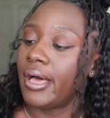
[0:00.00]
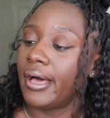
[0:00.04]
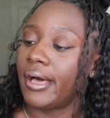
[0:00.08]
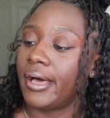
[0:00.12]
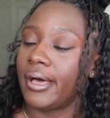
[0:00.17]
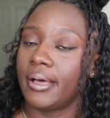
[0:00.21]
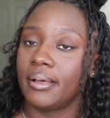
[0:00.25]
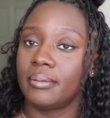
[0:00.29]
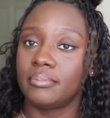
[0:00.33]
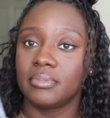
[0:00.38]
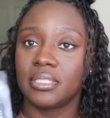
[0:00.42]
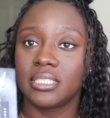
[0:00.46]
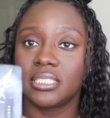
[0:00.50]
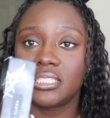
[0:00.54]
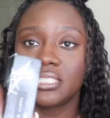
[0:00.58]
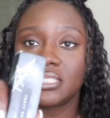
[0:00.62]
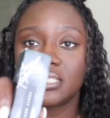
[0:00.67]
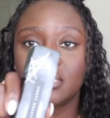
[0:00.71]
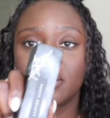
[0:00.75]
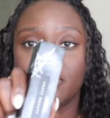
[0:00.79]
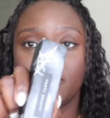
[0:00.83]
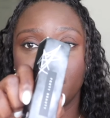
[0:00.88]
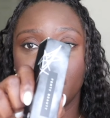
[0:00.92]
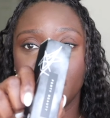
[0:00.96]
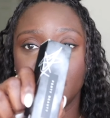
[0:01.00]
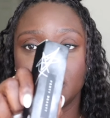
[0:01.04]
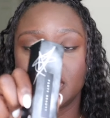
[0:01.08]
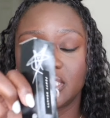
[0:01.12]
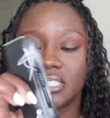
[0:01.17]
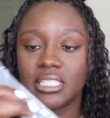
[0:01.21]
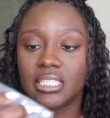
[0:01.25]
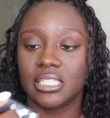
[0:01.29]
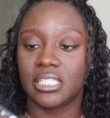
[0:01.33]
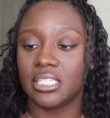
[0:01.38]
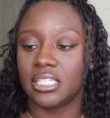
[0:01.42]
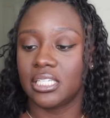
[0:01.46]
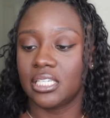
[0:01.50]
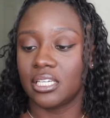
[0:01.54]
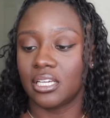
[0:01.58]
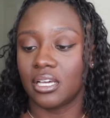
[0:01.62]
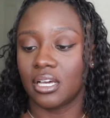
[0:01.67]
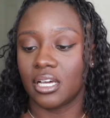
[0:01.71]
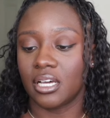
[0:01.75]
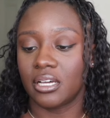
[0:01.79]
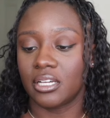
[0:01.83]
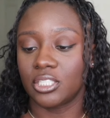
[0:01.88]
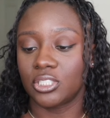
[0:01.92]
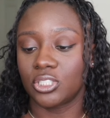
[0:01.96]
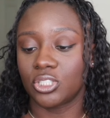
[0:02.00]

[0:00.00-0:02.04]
Um, this is the Fenty uh,